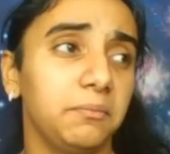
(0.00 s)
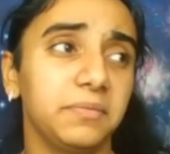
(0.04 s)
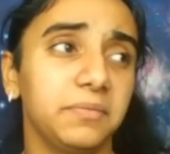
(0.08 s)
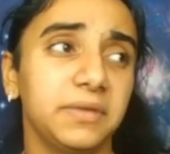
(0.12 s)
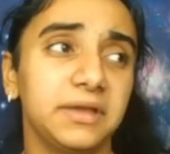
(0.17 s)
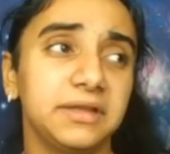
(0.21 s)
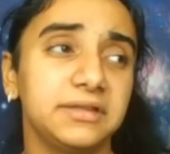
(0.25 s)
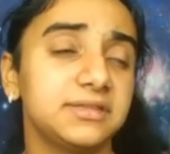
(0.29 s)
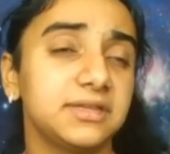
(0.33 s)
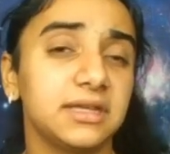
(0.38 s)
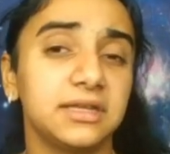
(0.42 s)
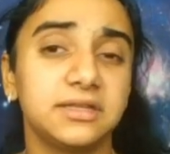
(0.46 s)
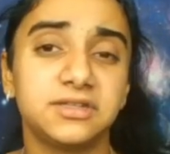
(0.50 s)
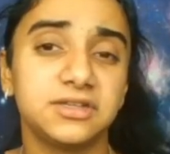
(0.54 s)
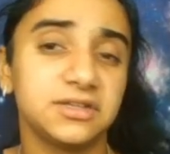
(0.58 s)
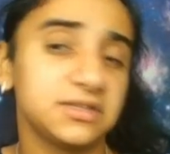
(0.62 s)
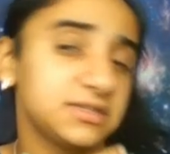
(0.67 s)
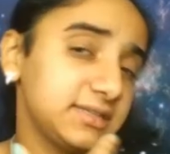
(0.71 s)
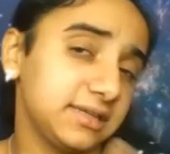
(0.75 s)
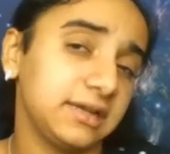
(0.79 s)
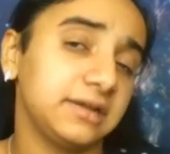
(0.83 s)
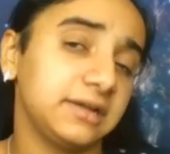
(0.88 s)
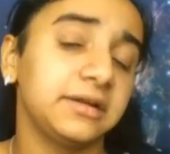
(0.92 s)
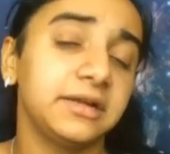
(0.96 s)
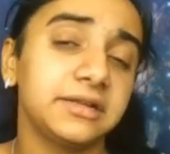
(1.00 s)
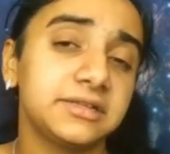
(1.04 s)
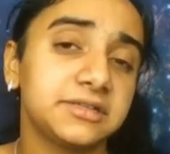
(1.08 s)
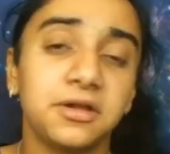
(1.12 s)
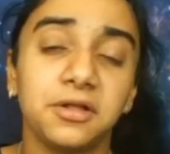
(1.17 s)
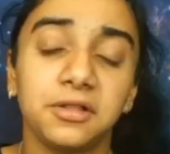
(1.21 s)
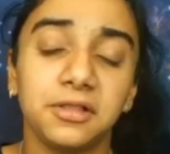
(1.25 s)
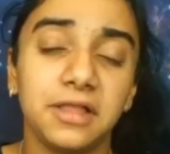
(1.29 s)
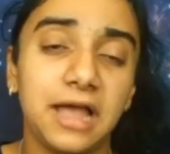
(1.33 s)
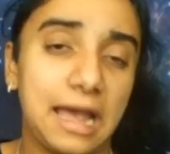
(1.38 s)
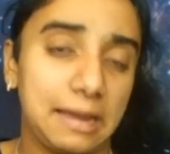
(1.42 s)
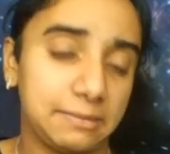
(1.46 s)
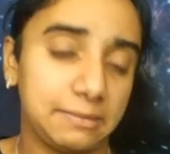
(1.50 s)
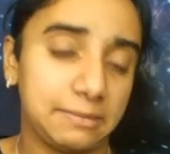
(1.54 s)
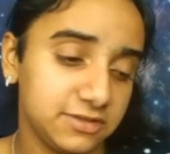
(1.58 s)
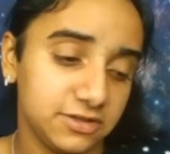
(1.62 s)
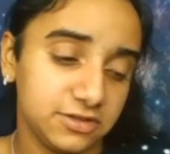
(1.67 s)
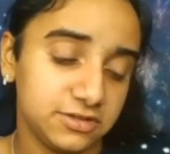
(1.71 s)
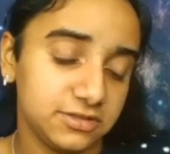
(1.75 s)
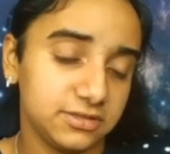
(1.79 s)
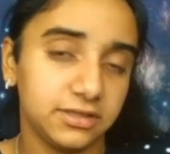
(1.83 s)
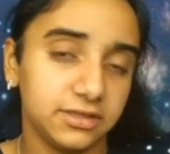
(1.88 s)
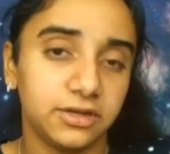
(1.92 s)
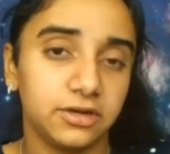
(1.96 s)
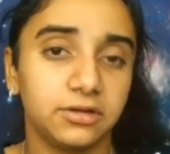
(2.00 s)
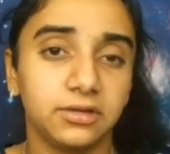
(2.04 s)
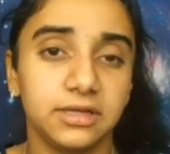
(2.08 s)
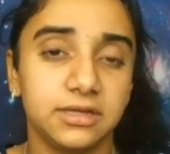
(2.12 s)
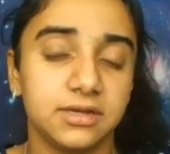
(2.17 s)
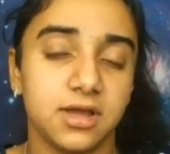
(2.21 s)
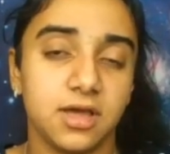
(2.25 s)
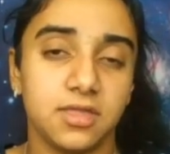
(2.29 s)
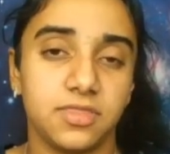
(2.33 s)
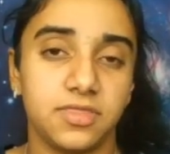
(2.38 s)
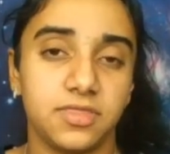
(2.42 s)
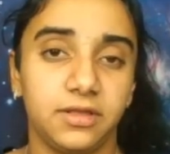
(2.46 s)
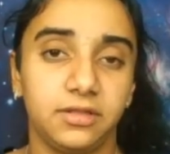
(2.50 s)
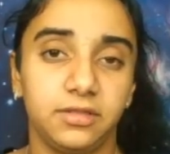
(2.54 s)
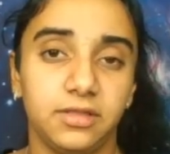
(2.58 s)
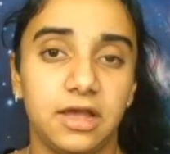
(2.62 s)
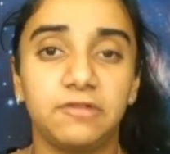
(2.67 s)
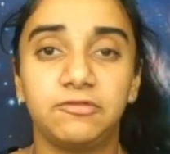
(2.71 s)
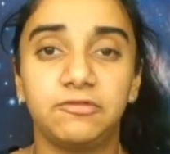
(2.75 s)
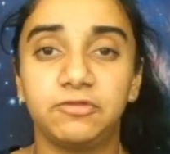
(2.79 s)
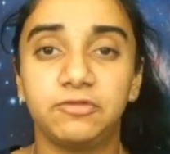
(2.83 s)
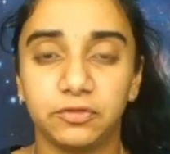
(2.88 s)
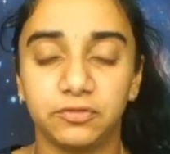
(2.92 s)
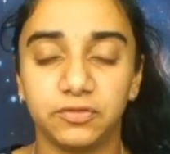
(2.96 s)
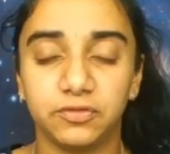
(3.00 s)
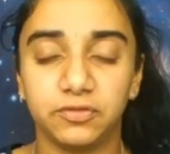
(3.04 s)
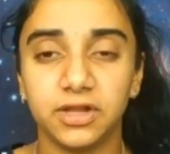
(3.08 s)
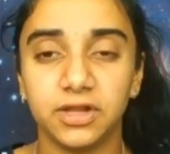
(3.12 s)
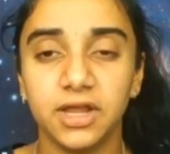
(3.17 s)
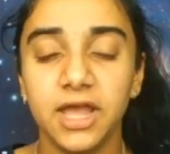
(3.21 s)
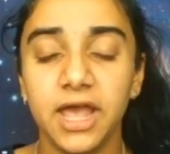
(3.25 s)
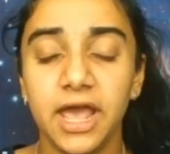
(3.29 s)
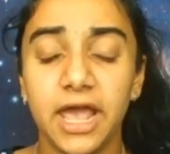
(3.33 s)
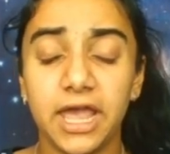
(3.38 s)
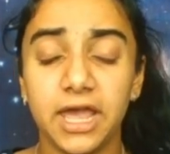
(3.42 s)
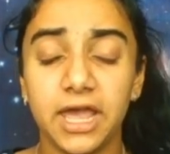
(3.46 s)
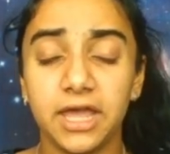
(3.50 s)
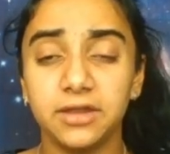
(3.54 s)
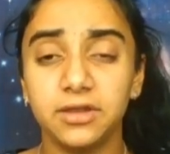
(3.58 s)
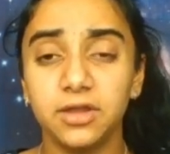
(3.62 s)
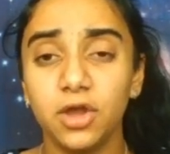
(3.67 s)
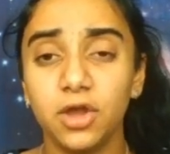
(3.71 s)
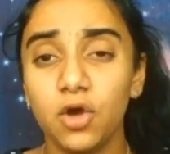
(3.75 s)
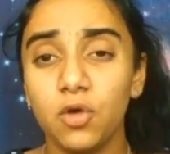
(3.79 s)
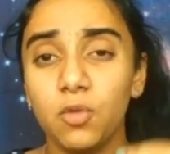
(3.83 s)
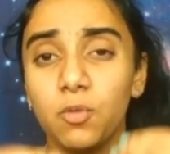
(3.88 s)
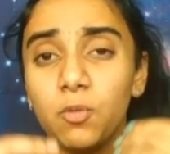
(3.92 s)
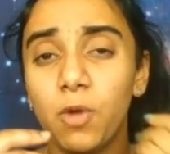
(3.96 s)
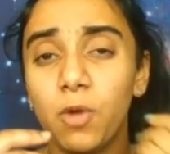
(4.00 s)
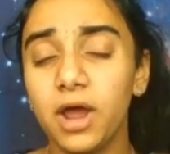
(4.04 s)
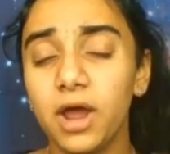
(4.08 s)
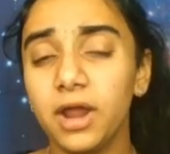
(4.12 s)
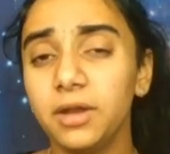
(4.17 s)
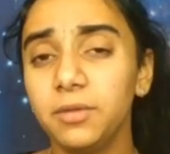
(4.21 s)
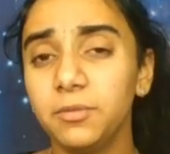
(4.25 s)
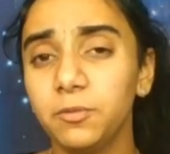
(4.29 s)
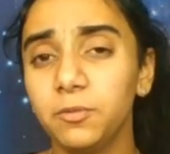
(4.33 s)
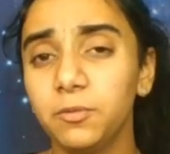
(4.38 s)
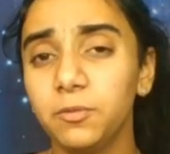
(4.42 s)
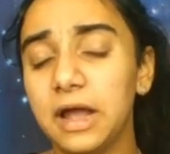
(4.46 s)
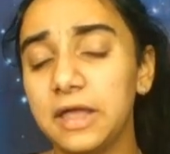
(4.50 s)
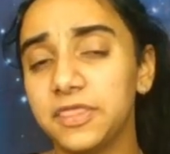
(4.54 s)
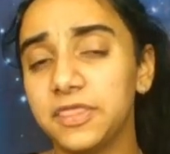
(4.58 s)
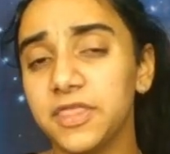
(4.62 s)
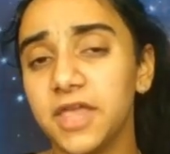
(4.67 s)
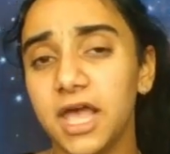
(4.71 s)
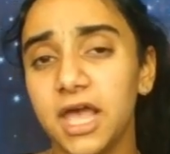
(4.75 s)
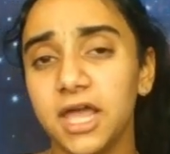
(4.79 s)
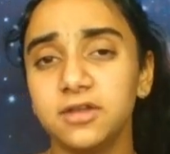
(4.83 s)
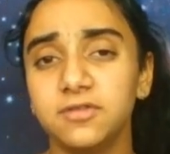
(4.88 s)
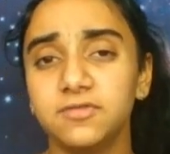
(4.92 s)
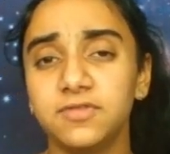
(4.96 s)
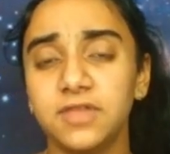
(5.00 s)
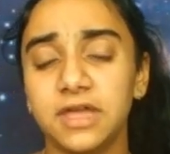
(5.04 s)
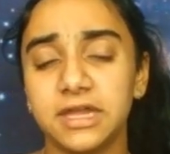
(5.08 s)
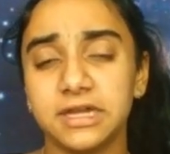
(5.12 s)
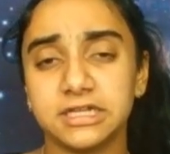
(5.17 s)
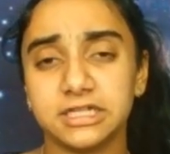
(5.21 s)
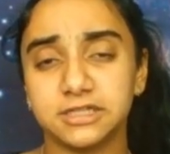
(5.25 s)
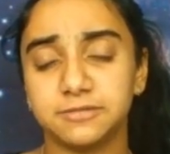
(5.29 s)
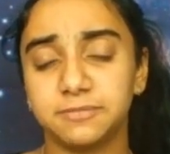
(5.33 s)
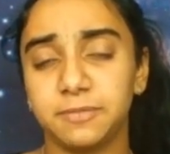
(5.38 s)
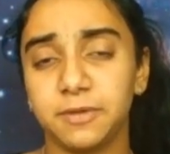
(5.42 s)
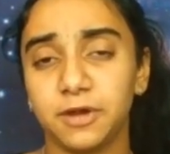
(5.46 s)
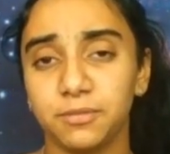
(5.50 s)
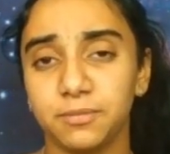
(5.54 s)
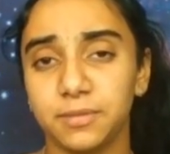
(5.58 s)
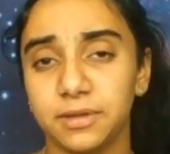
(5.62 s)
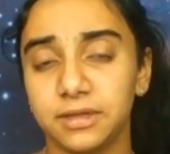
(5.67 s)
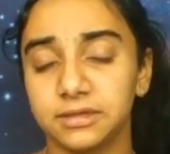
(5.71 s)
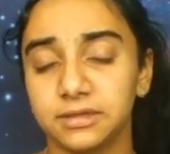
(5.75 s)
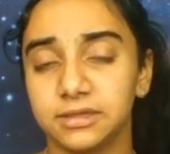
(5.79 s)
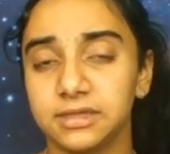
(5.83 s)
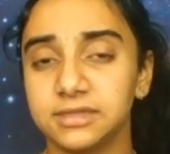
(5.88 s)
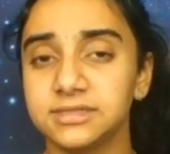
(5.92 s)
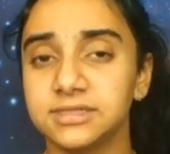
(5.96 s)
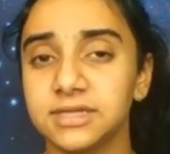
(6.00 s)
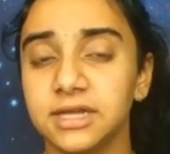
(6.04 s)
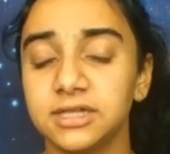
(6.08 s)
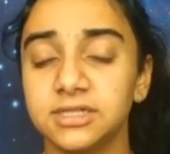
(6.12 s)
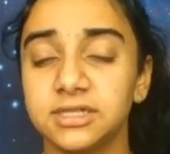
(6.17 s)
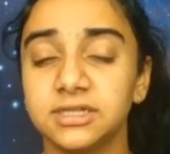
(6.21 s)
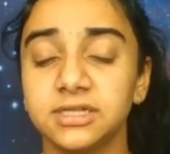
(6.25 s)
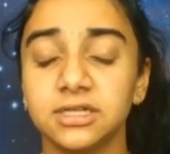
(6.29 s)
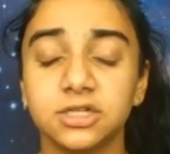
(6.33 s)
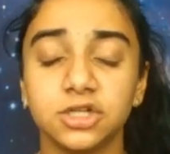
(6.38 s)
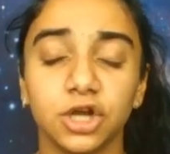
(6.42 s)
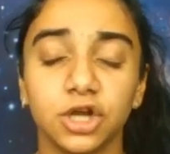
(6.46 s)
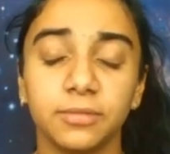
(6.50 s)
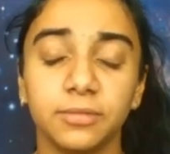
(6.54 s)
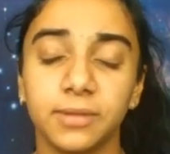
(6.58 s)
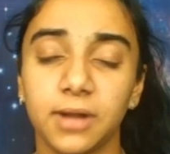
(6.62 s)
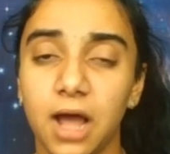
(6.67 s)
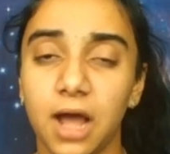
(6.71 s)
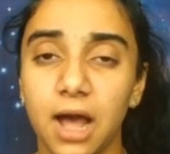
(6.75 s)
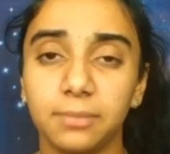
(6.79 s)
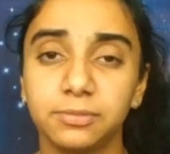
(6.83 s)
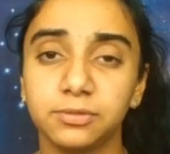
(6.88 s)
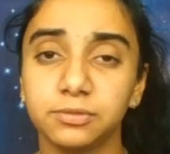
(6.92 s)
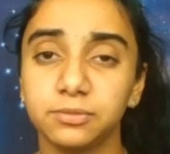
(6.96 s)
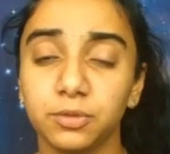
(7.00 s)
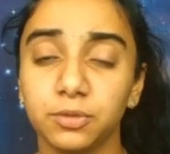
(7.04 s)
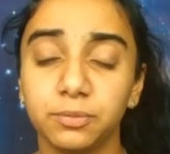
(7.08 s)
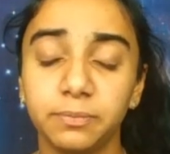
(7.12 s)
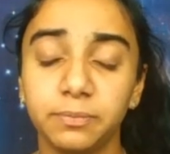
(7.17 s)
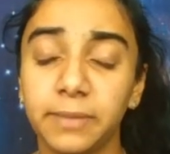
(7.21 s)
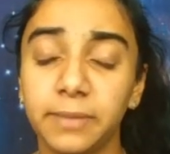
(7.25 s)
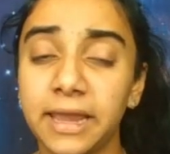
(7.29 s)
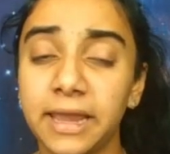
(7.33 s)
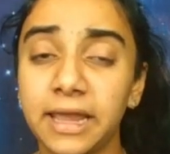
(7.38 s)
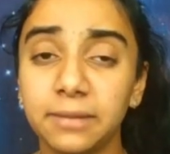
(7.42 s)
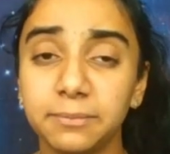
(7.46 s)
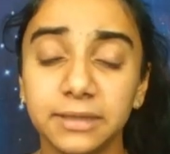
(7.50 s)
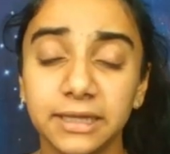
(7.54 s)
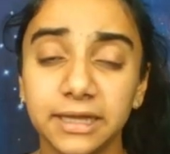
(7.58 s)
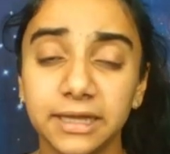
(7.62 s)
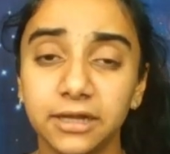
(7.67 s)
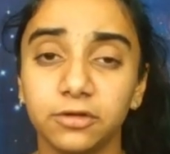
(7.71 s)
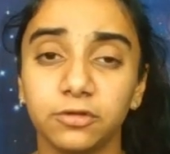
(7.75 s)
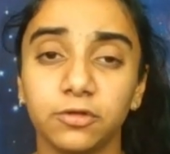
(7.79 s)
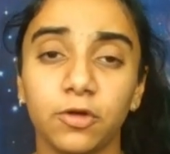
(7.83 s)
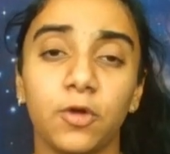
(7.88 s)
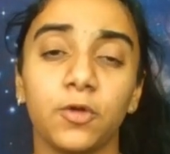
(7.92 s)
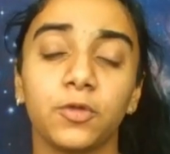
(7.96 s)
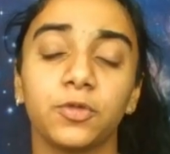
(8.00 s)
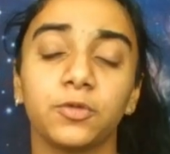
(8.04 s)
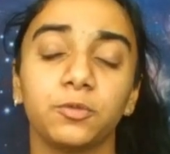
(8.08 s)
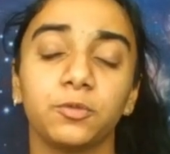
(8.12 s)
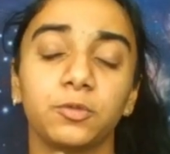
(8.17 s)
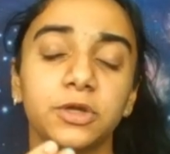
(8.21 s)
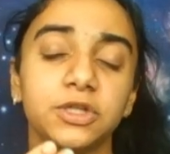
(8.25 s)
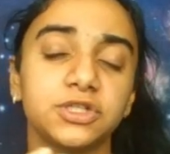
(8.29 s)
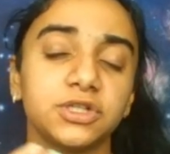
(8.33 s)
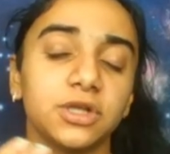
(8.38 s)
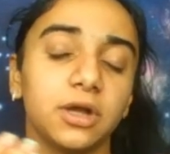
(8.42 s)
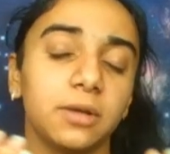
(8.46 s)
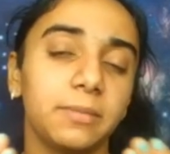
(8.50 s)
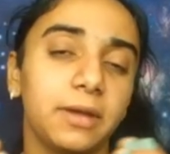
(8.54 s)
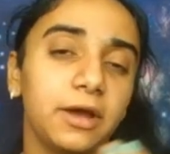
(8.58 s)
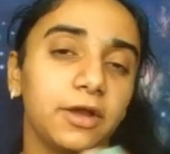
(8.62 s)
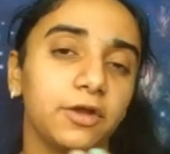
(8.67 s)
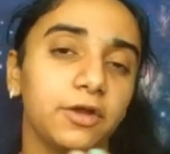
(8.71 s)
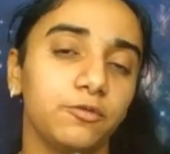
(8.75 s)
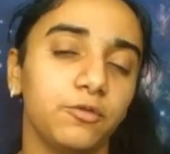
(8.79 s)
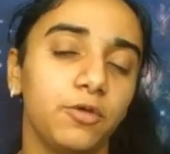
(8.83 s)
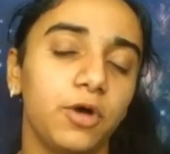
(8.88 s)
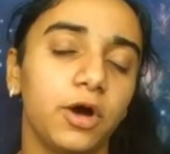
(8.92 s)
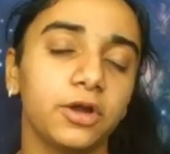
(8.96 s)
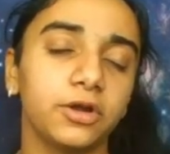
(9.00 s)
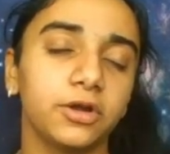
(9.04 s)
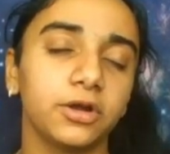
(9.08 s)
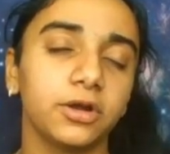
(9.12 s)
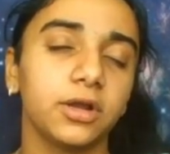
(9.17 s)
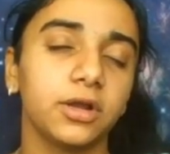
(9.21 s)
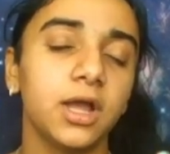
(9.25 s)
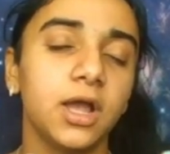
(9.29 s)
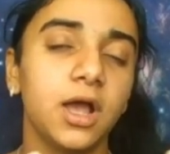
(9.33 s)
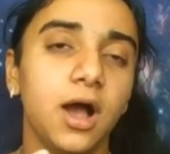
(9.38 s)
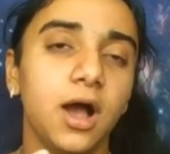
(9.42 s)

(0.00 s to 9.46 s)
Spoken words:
It's collapsed. There's literally nothing left of it. And what at the end of that experiment, let's say to determine optimal plant growth, which amount of water